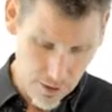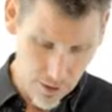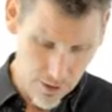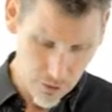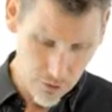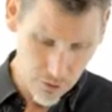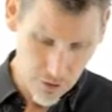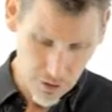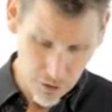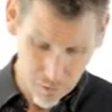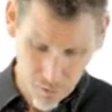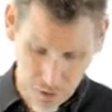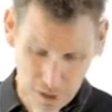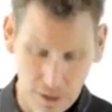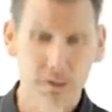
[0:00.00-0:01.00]
And as you'd
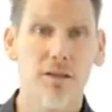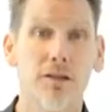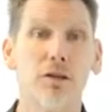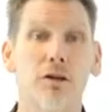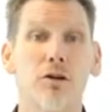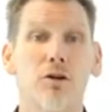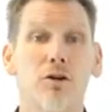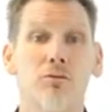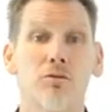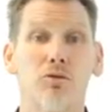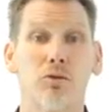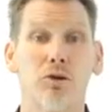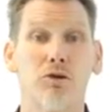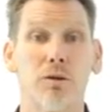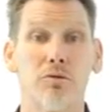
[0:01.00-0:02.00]
expect, comes
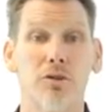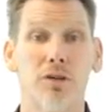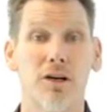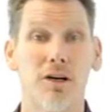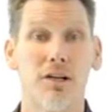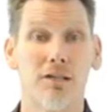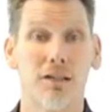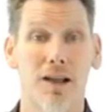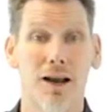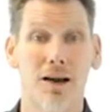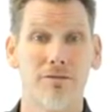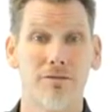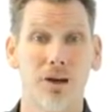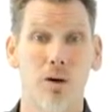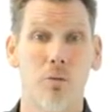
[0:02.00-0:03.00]
with the Kryptonite
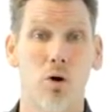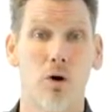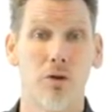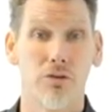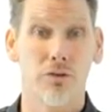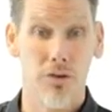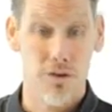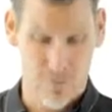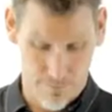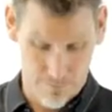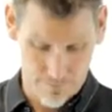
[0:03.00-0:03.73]
lifetime warranty.